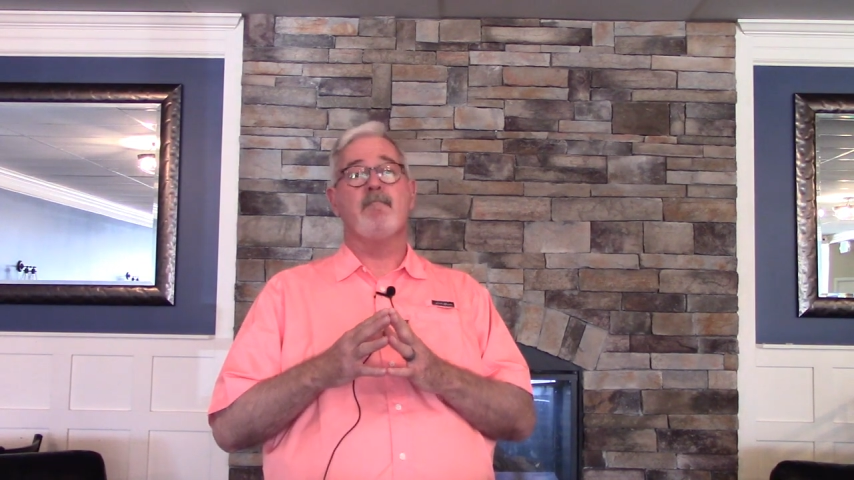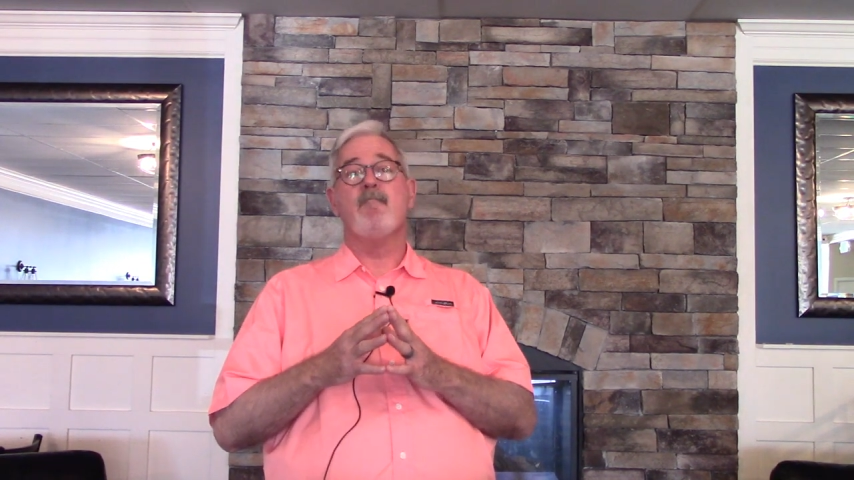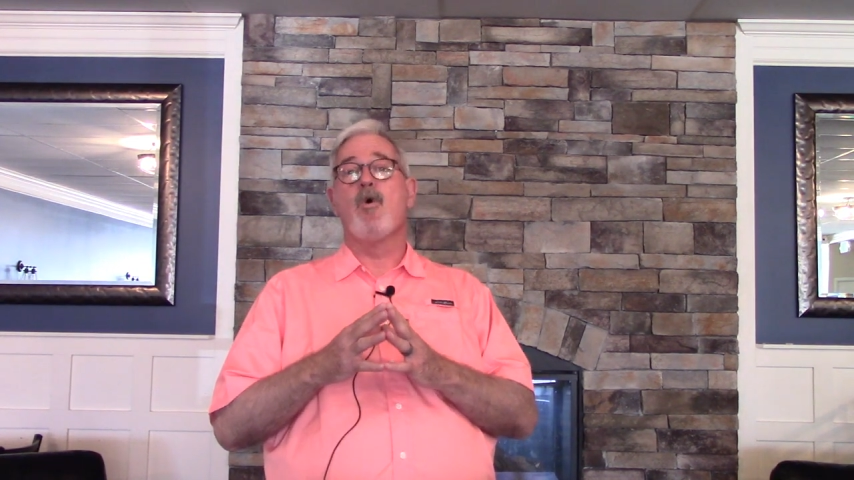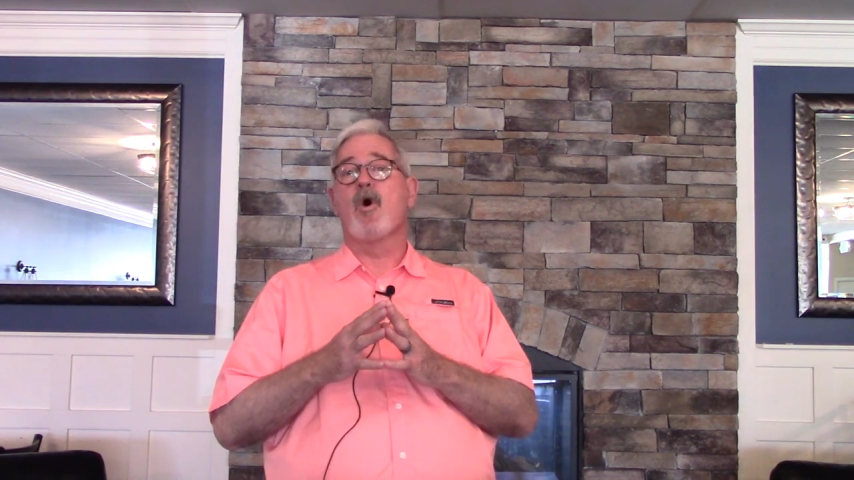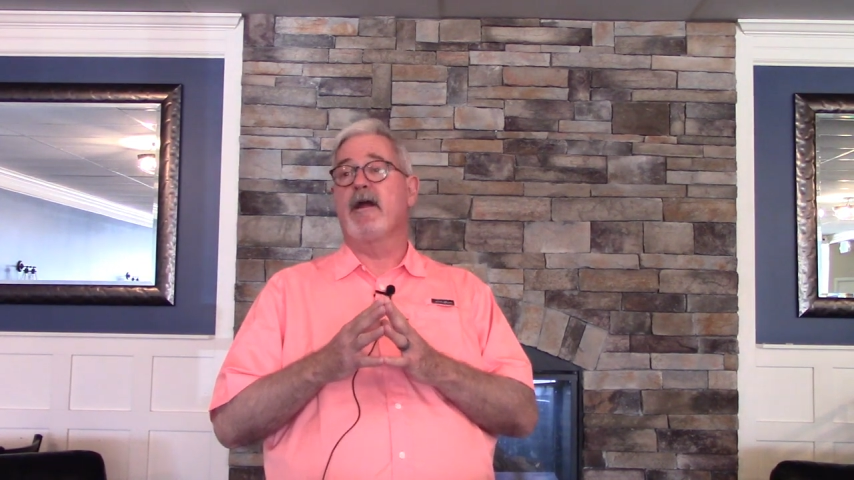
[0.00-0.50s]

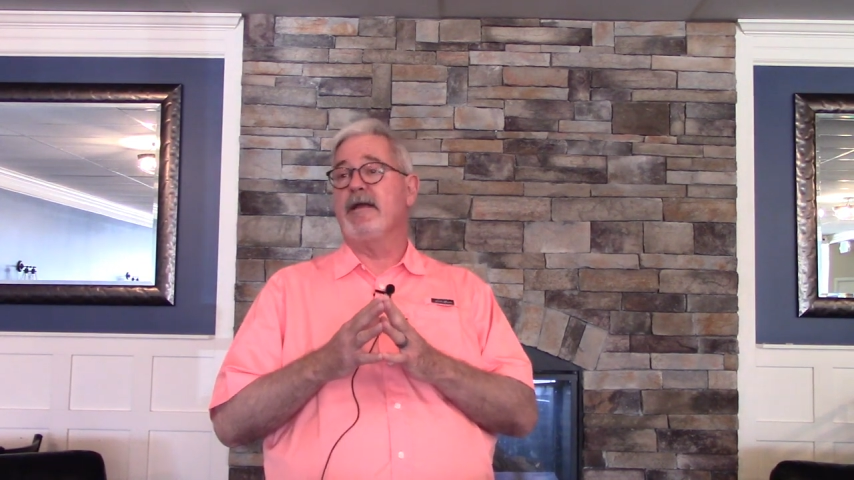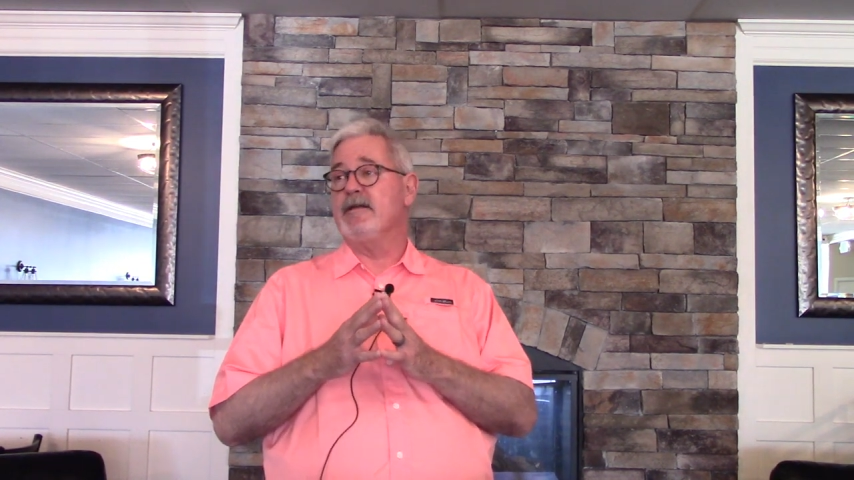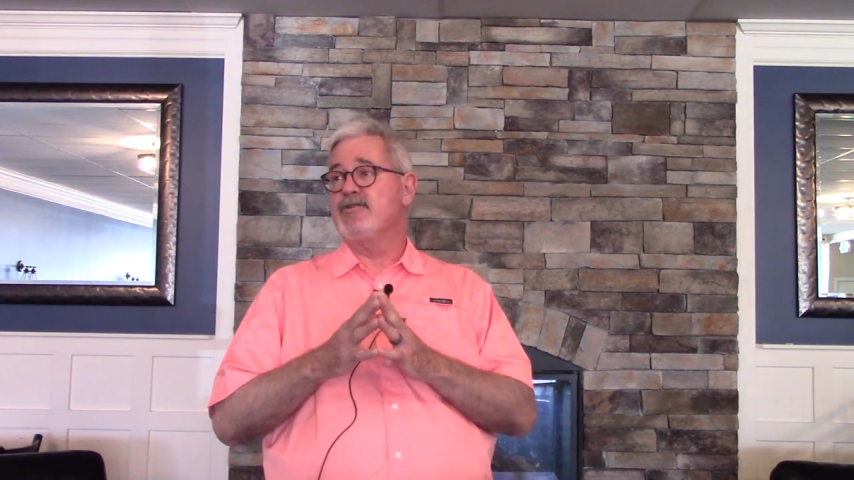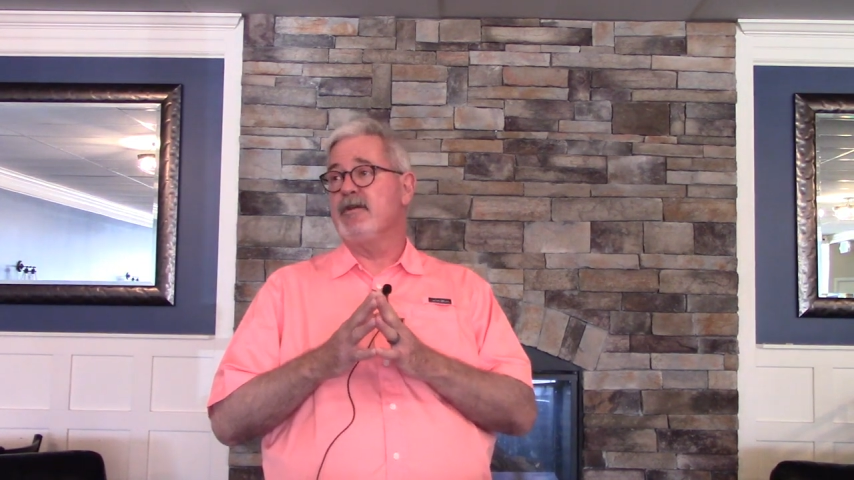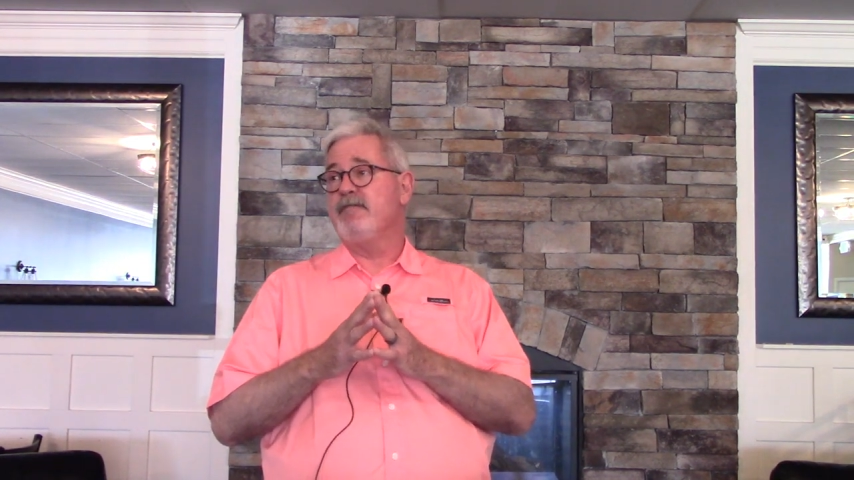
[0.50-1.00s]

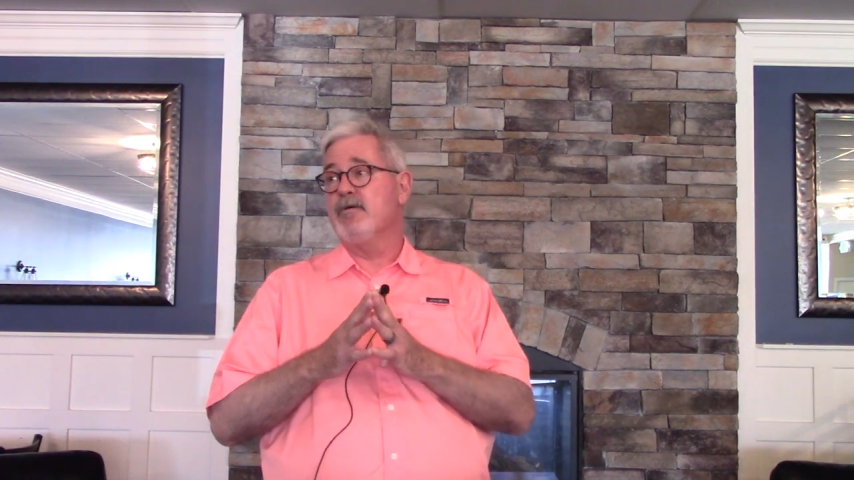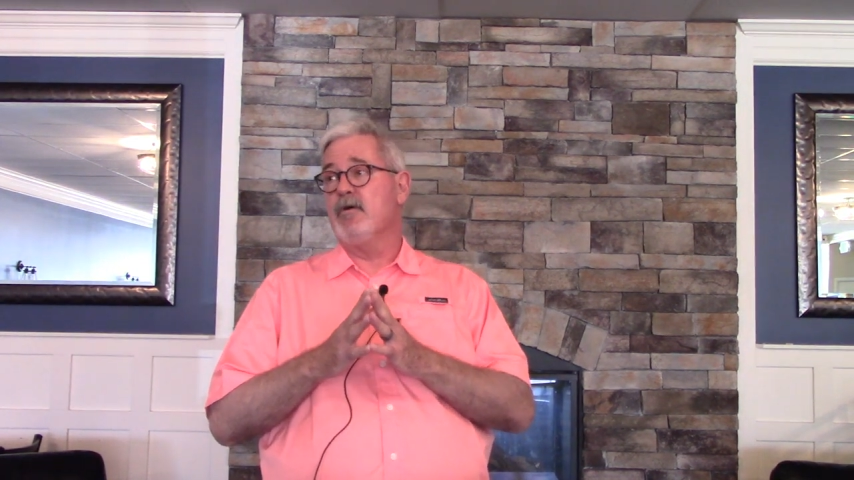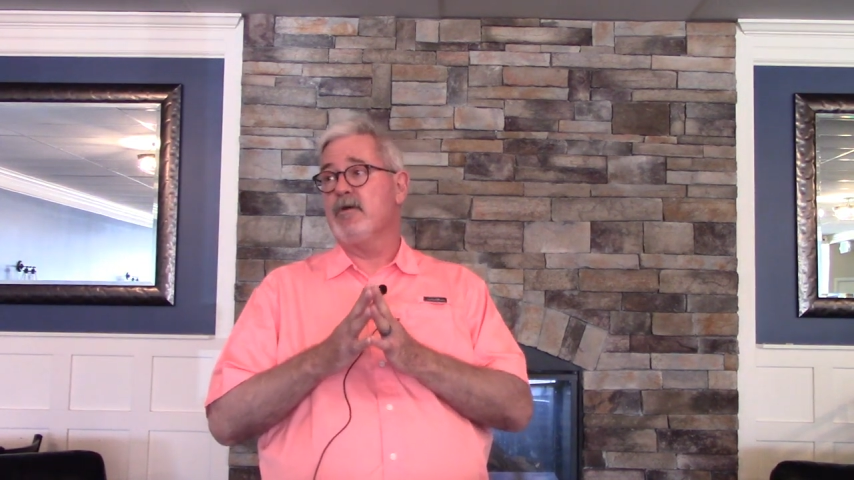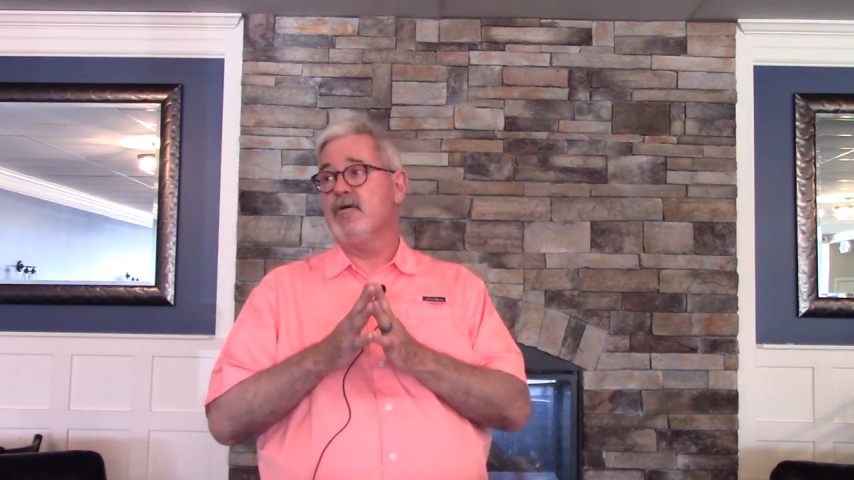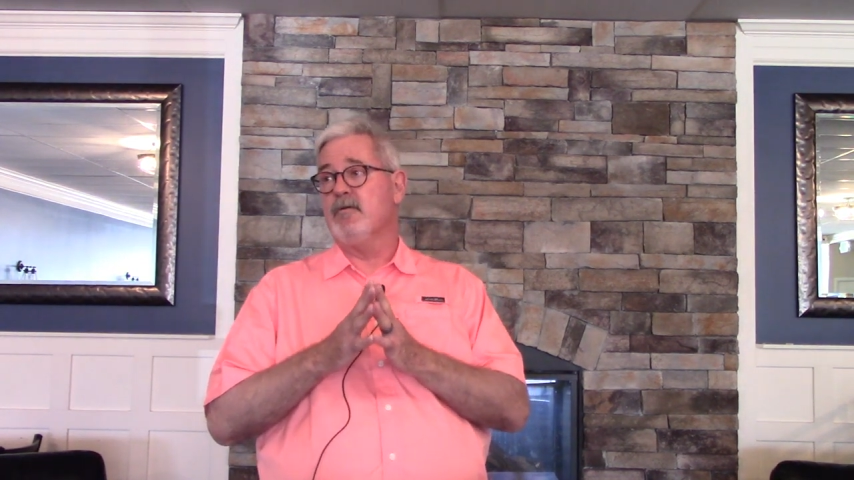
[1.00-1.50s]
mortgage. If you
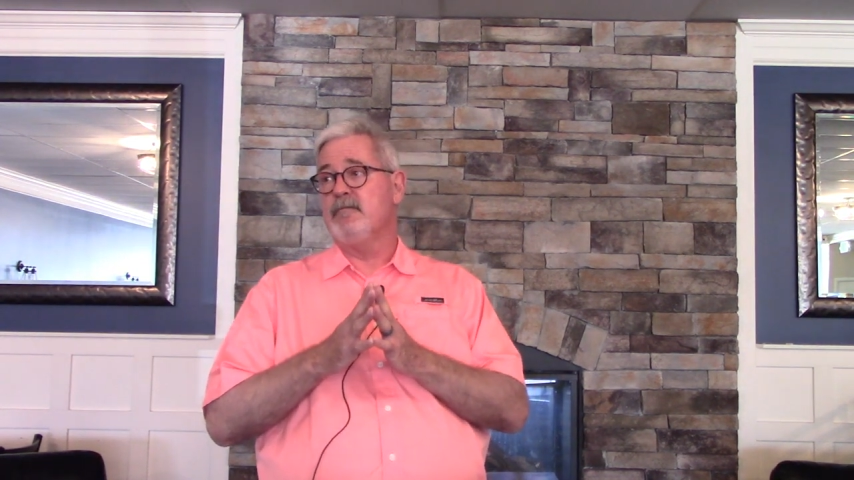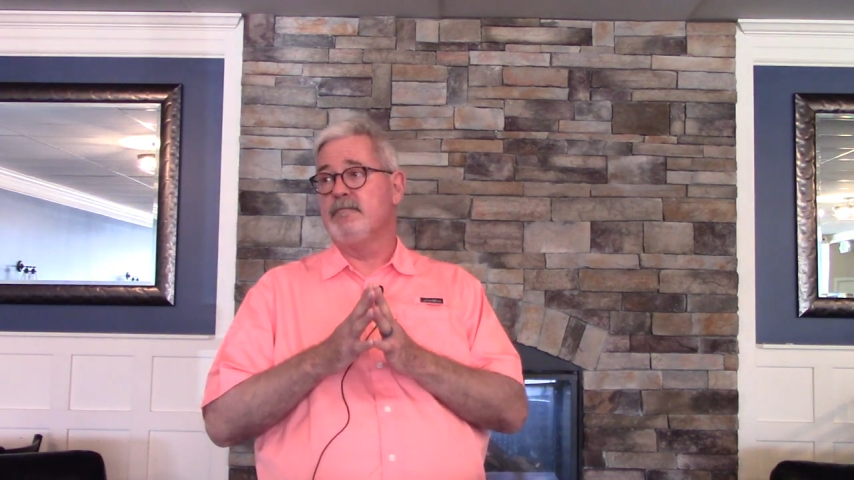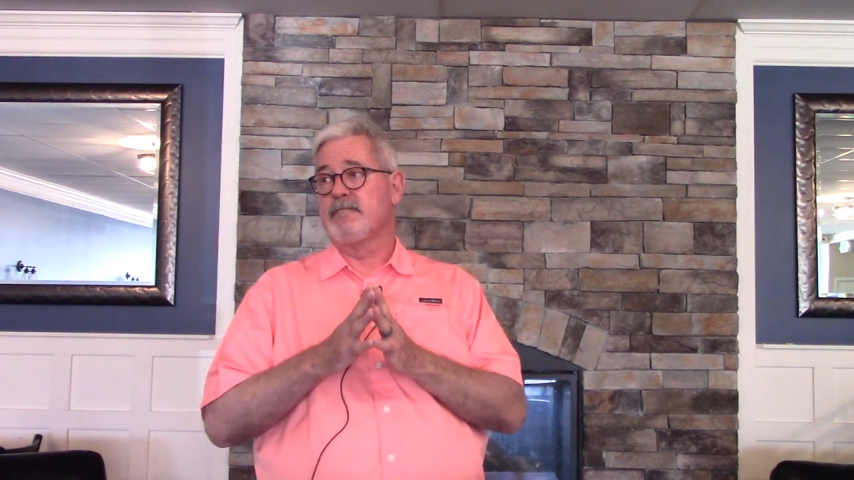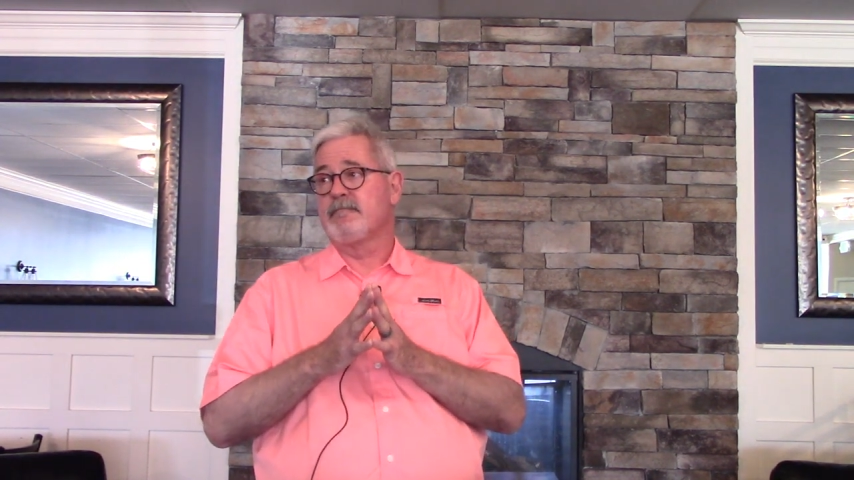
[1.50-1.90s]
own a home,